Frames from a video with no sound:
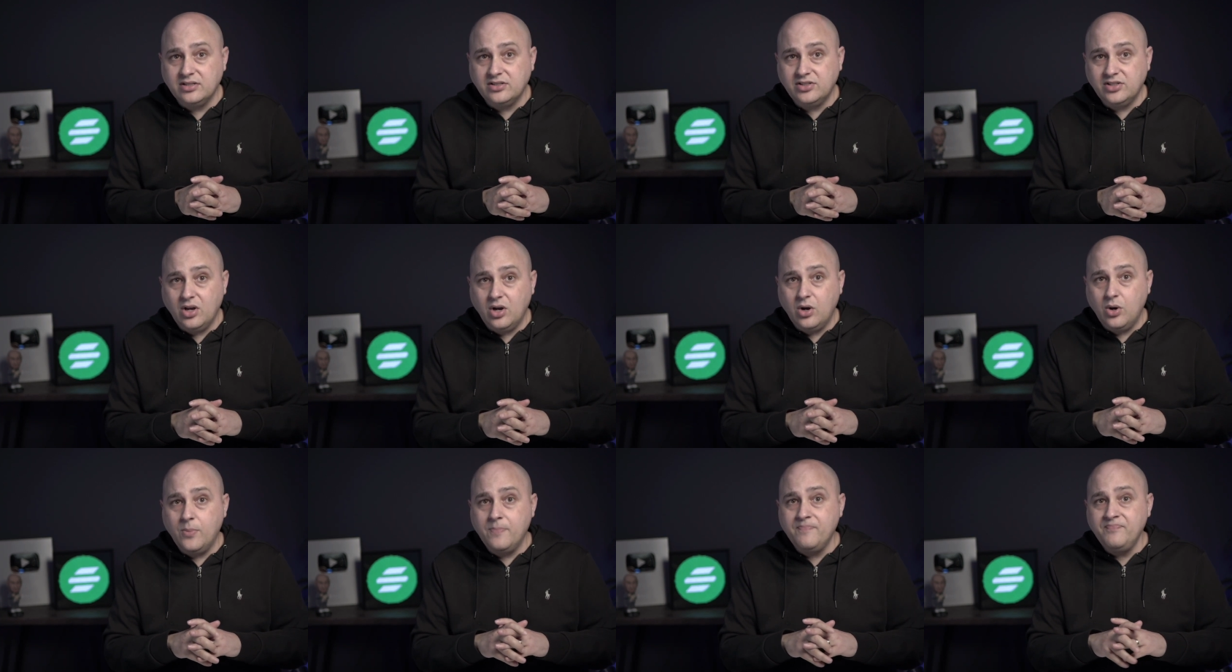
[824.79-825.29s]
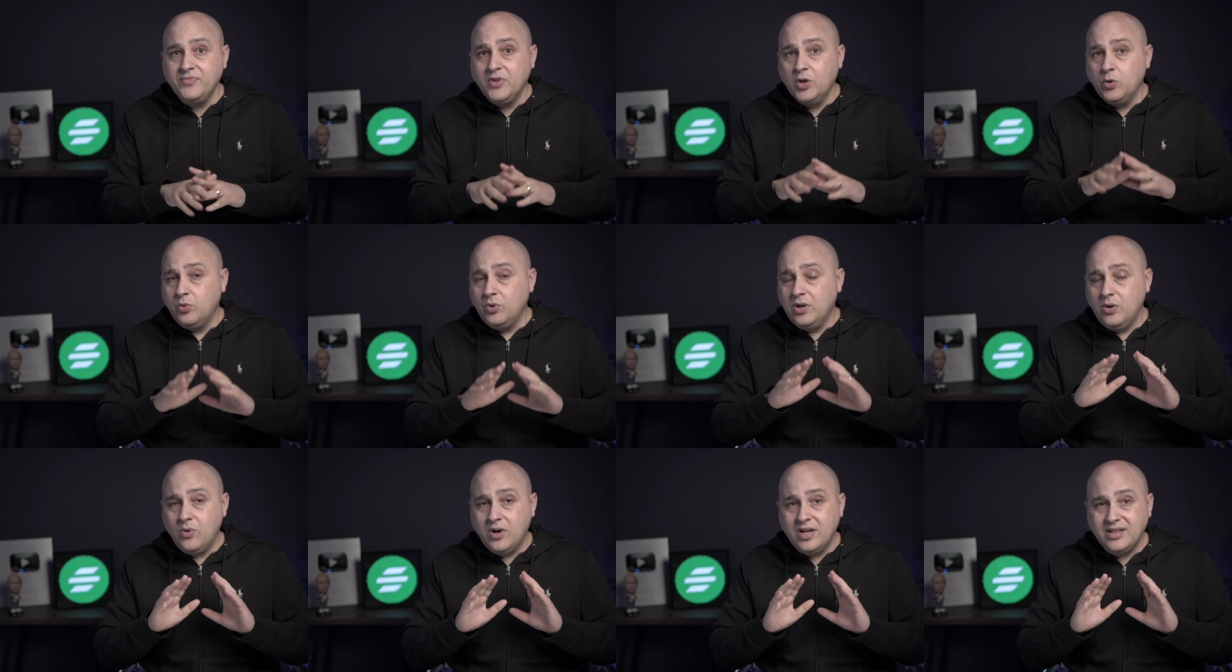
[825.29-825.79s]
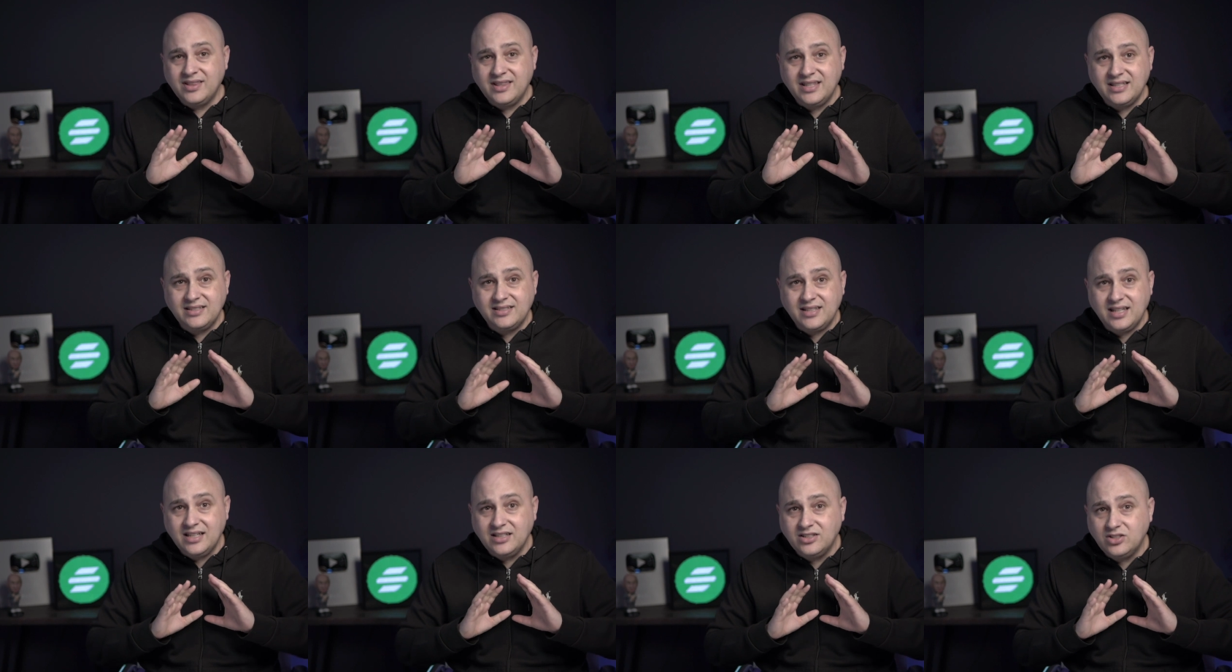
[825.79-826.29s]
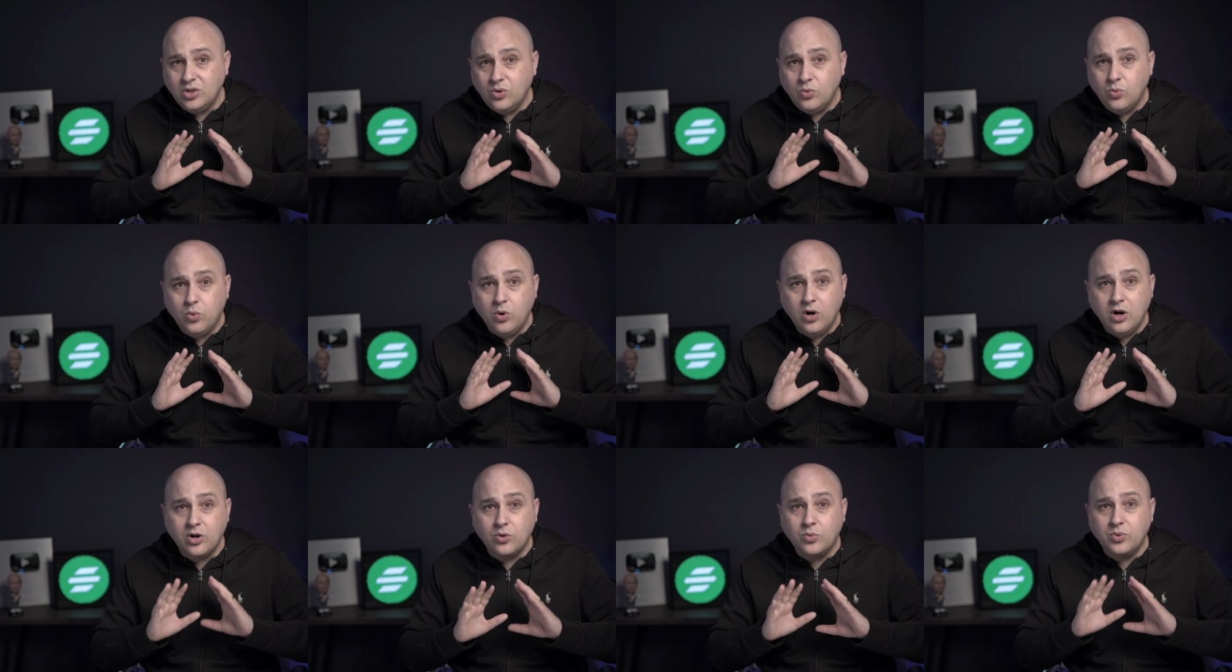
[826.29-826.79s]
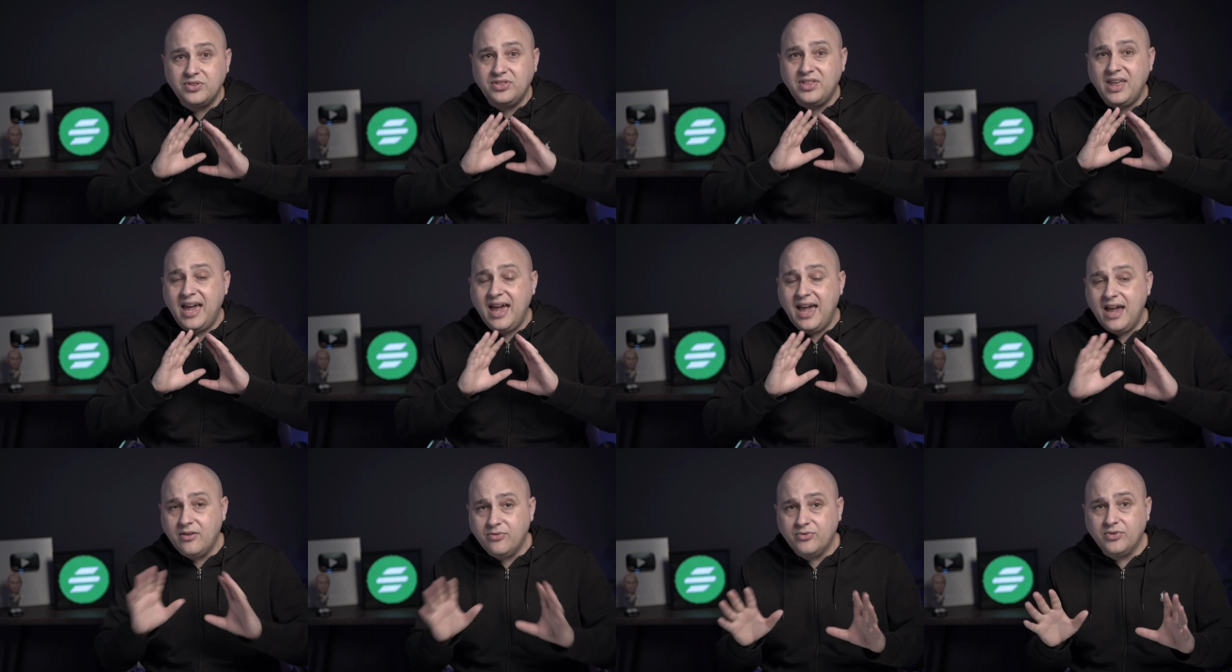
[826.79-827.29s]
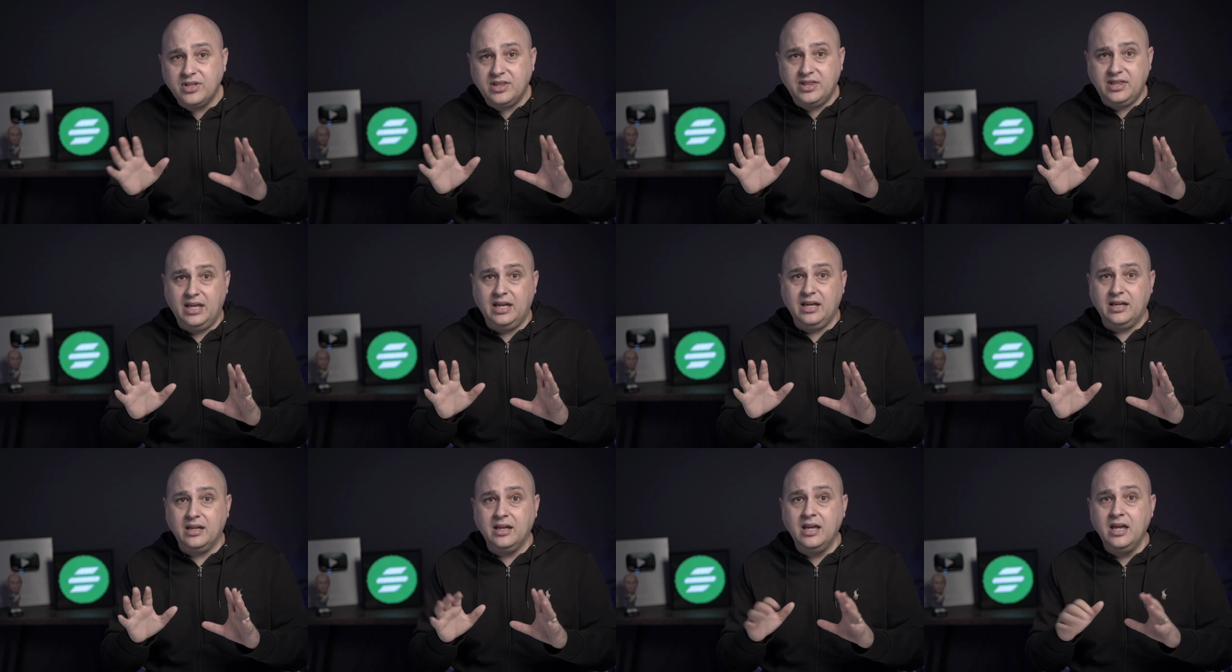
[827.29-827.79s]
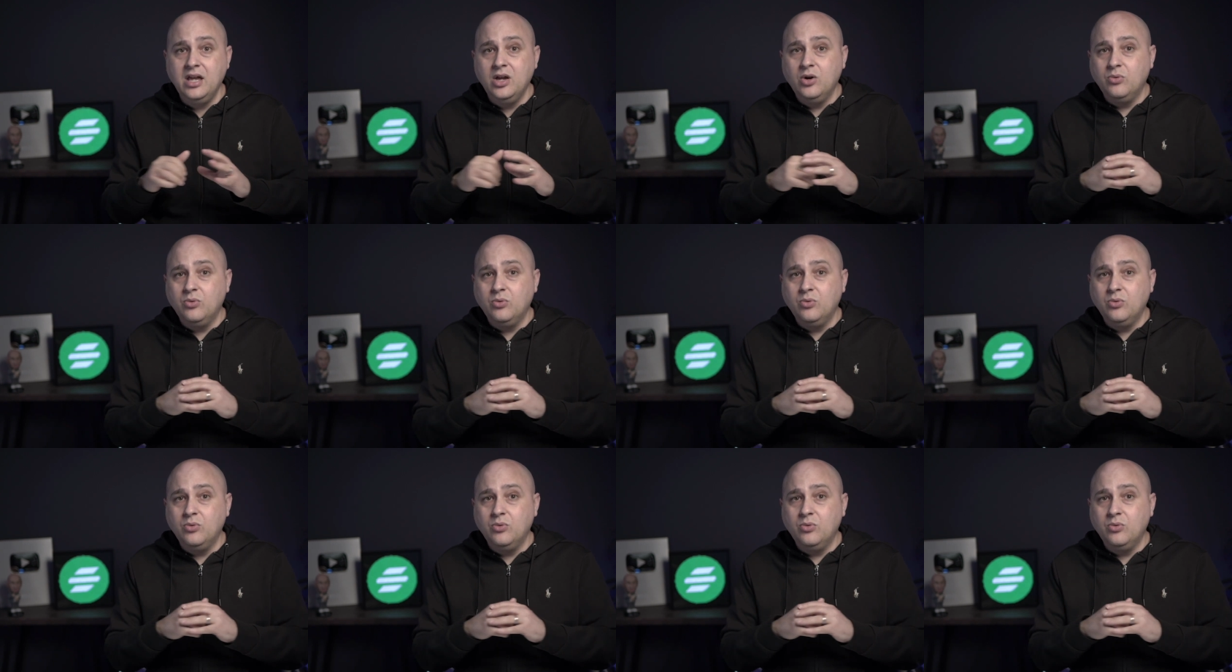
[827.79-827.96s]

So we want this thing to work with everything.